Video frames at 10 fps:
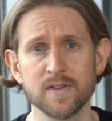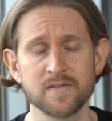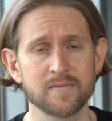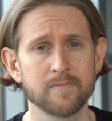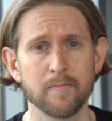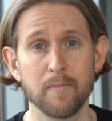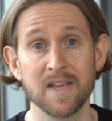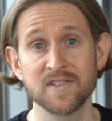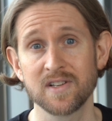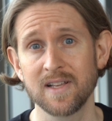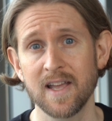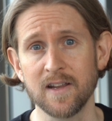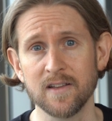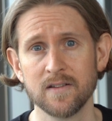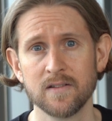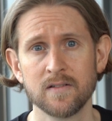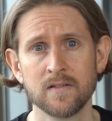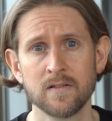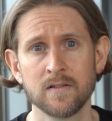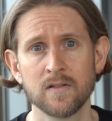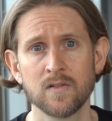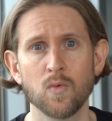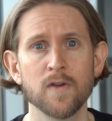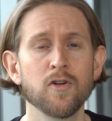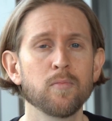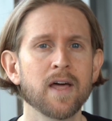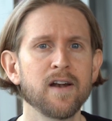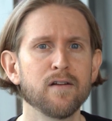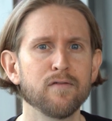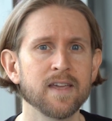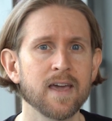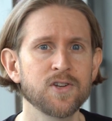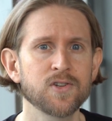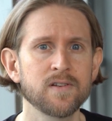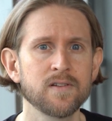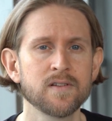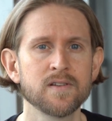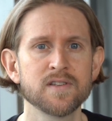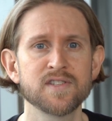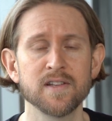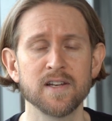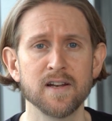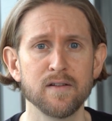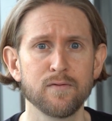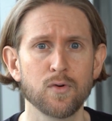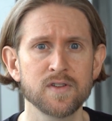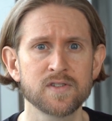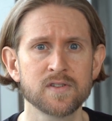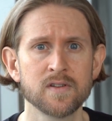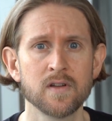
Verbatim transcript: is basically any. Whether you're planning a vacation, sending an invoice,